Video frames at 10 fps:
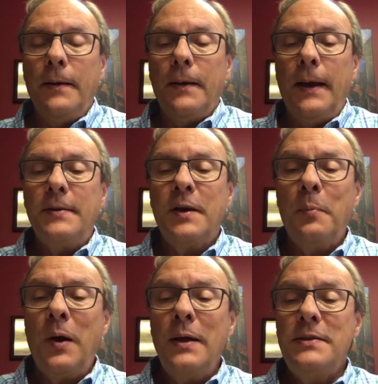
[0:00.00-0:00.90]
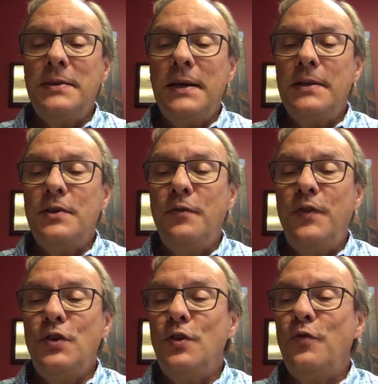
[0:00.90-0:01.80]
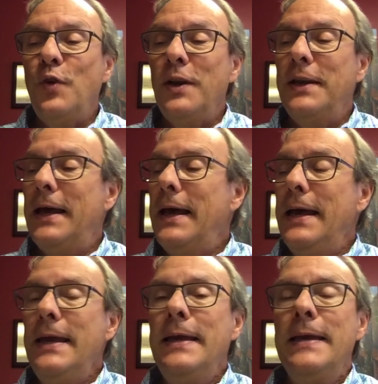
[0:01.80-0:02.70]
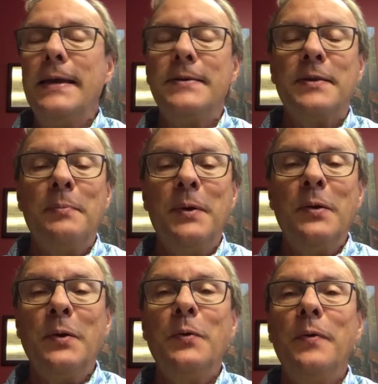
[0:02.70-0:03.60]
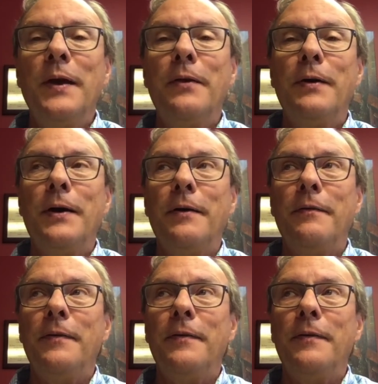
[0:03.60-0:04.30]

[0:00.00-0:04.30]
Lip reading: As Cabron says, sufficient for today is the miracle thereof.